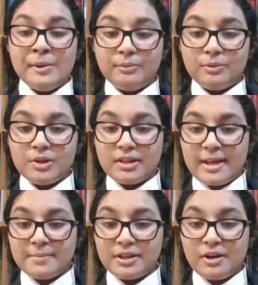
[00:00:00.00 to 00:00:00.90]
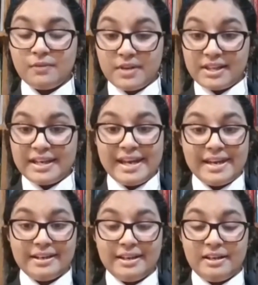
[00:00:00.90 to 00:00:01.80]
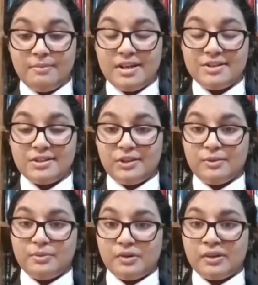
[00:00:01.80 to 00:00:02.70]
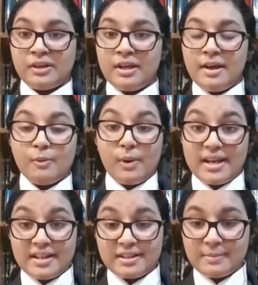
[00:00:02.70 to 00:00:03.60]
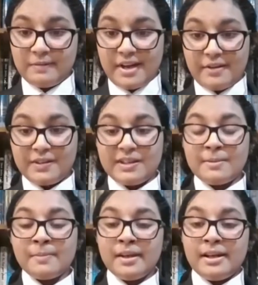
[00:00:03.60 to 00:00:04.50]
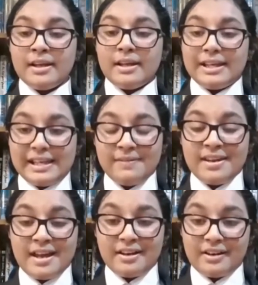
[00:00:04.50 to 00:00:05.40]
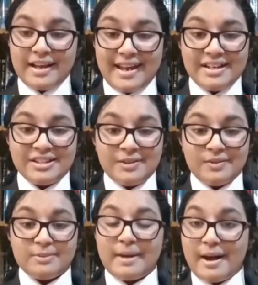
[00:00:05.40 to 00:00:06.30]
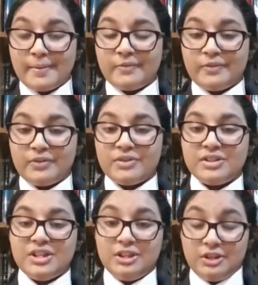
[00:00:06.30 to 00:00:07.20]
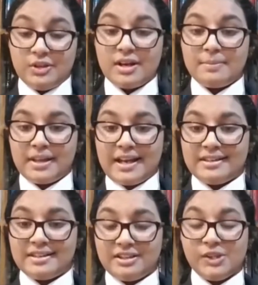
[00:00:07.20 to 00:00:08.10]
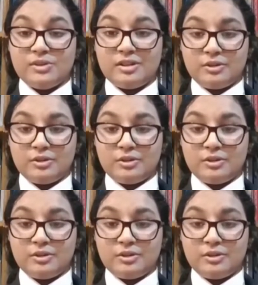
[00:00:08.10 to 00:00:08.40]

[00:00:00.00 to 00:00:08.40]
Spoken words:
were all kept covertly hidden in a minuscule book, waiting to be found. Even at her age, she was powerful. She knew her place, and she was